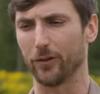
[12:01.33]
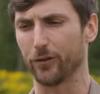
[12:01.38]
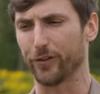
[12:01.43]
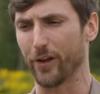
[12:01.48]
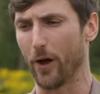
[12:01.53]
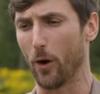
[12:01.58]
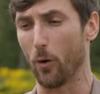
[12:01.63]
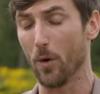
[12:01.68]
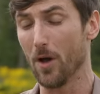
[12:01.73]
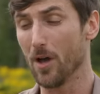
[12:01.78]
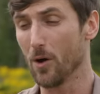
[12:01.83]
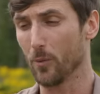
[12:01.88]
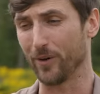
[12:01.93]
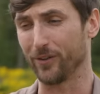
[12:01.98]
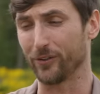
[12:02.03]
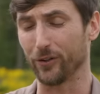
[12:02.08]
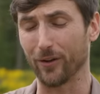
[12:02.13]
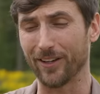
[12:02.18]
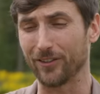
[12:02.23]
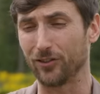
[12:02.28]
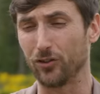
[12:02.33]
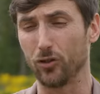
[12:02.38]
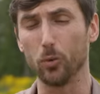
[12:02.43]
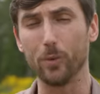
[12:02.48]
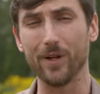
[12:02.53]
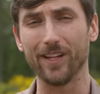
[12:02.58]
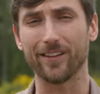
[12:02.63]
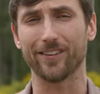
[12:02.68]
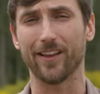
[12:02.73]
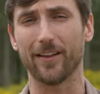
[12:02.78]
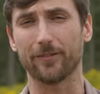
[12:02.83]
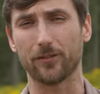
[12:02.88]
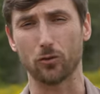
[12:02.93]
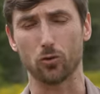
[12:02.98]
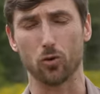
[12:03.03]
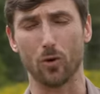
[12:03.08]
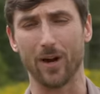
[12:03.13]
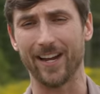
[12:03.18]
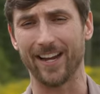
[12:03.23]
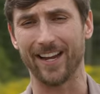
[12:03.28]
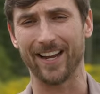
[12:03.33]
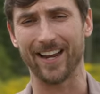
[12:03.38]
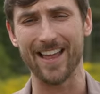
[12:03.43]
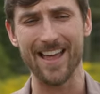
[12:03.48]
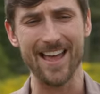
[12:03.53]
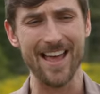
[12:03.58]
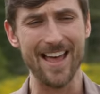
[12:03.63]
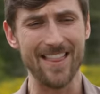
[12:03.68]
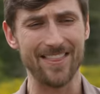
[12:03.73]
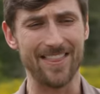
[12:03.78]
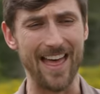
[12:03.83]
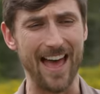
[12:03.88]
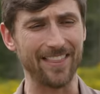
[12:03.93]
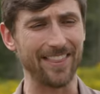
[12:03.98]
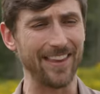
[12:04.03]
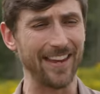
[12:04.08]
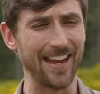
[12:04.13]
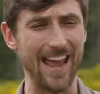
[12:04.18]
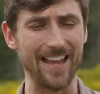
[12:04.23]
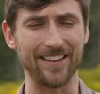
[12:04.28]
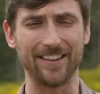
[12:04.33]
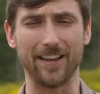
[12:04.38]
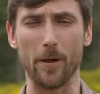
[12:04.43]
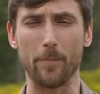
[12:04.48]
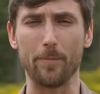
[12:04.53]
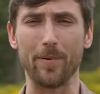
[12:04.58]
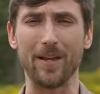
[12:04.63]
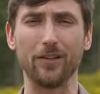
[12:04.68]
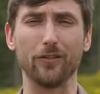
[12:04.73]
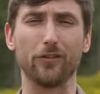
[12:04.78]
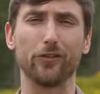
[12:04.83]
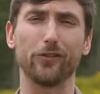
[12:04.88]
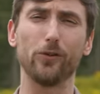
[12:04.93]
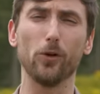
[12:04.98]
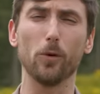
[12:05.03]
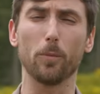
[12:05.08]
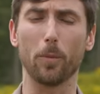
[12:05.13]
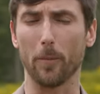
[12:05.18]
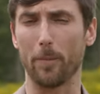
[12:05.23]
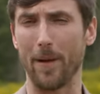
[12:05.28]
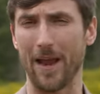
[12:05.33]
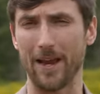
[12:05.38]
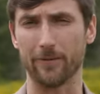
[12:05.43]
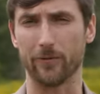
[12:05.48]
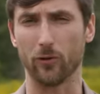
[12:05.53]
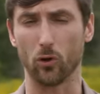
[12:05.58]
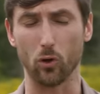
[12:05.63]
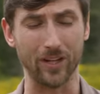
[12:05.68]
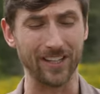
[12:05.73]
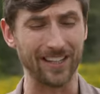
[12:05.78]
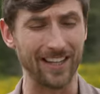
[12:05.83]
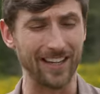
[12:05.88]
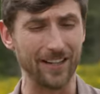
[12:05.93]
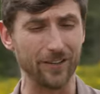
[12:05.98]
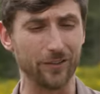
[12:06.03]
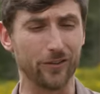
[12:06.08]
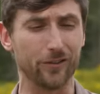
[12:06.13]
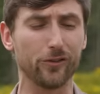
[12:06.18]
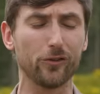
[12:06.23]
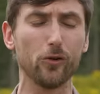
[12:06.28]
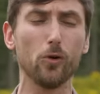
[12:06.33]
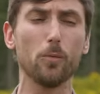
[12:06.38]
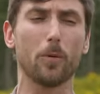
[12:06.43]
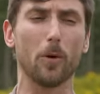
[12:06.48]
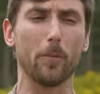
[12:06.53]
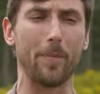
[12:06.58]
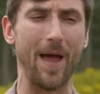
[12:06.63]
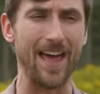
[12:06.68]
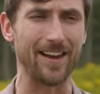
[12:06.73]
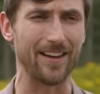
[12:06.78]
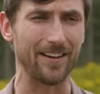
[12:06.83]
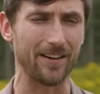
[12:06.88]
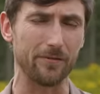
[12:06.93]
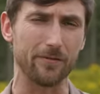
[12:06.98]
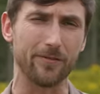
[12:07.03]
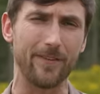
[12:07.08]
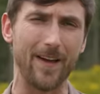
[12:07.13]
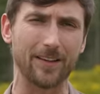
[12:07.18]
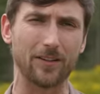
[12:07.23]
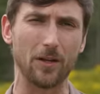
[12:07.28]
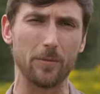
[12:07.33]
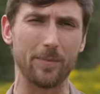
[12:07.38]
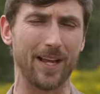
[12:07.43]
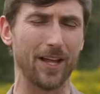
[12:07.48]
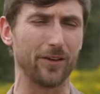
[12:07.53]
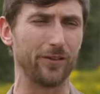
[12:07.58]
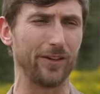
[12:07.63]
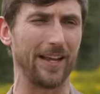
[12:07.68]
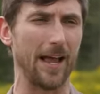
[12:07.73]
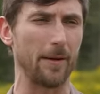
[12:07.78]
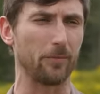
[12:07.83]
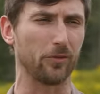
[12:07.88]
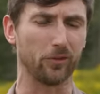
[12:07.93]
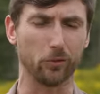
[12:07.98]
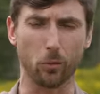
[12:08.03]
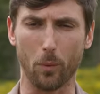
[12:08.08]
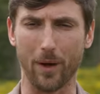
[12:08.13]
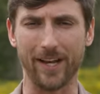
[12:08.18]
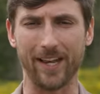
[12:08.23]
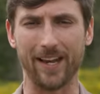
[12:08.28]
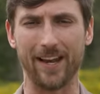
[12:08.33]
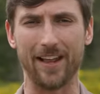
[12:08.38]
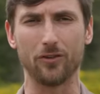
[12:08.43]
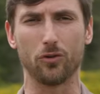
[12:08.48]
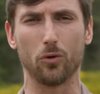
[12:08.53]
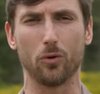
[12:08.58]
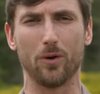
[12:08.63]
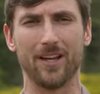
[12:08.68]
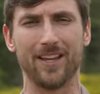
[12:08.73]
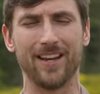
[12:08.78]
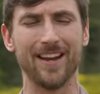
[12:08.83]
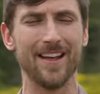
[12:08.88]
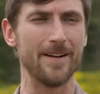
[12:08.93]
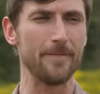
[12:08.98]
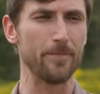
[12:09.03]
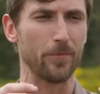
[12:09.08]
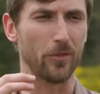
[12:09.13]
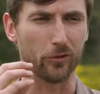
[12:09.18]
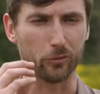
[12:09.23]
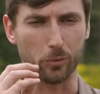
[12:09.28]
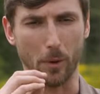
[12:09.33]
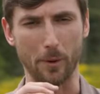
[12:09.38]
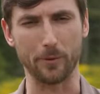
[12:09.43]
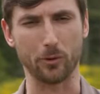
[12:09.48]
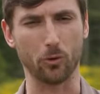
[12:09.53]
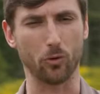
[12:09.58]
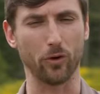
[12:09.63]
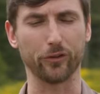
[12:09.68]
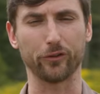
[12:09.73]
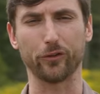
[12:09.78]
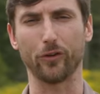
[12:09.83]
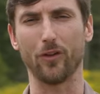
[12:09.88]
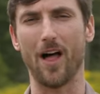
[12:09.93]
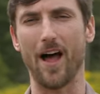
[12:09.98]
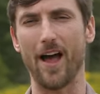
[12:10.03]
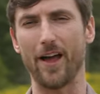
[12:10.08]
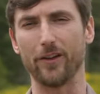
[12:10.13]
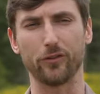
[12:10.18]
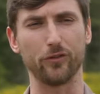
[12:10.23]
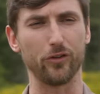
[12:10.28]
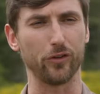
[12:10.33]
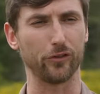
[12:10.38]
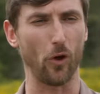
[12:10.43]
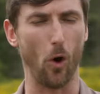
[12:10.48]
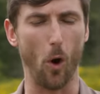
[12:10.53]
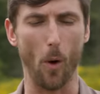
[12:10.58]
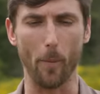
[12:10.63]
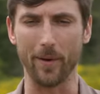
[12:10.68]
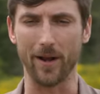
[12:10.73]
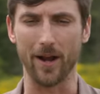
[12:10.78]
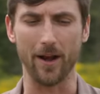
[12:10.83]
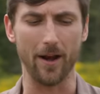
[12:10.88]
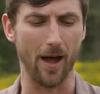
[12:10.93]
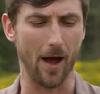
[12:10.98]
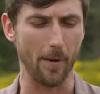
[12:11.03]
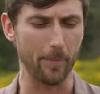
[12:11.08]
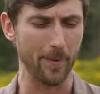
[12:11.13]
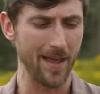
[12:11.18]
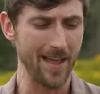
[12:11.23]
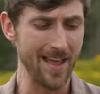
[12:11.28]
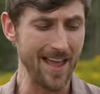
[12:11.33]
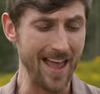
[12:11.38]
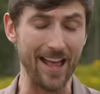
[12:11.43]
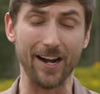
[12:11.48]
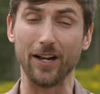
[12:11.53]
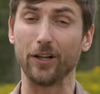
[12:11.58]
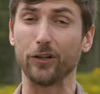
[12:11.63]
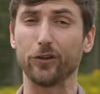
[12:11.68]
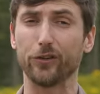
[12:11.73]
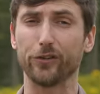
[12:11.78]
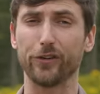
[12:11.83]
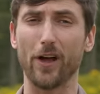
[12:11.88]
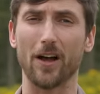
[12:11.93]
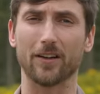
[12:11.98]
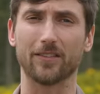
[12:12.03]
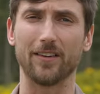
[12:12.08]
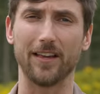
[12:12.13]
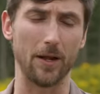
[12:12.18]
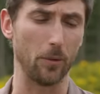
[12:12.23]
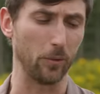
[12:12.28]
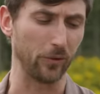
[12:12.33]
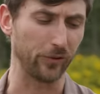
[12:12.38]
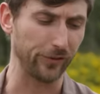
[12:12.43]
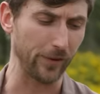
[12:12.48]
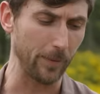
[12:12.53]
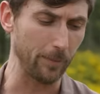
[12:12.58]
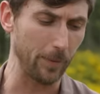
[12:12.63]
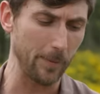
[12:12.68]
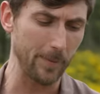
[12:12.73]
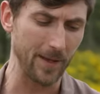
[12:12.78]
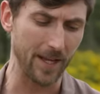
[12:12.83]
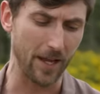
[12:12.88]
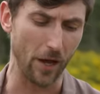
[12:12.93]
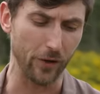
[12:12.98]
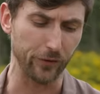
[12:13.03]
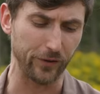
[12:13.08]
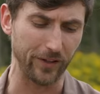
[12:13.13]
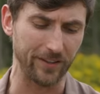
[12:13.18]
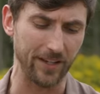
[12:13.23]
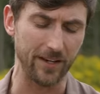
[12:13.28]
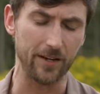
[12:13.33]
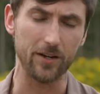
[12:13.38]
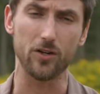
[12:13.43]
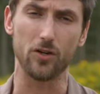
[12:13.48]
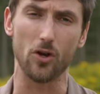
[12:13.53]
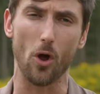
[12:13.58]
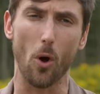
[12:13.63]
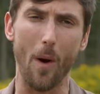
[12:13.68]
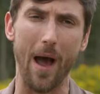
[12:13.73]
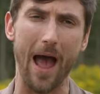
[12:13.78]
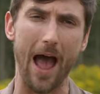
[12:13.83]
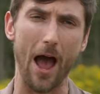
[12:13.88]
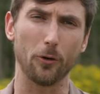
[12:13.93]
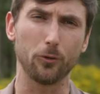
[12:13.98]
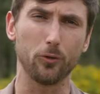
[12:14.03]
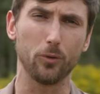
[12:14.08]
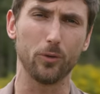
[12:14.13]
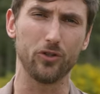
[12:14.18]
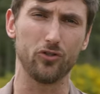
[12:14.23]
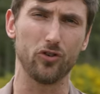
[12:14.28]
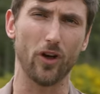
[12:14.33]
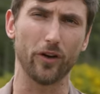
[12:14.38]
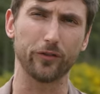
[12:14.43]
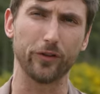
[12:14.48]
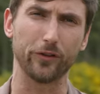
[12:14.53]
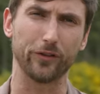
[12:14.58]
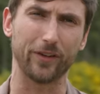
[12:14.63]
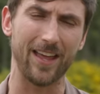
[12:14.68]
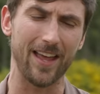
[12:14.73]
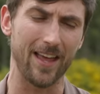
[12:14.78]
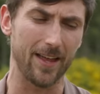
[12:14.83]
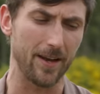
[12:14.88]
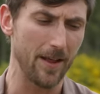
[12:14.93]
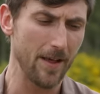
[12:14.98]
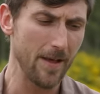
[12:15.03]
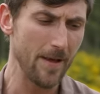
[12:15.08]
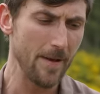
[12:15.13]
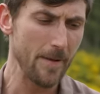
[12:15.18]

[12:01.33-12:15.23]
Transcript: And so we still had two weeks left of training, that thing ended up being super painful and getting super bad and infected because he kept sweating into it. The sweat would crystallize and just open it up, and it sucked. And it was simply because he didn't know how to adjust his kit.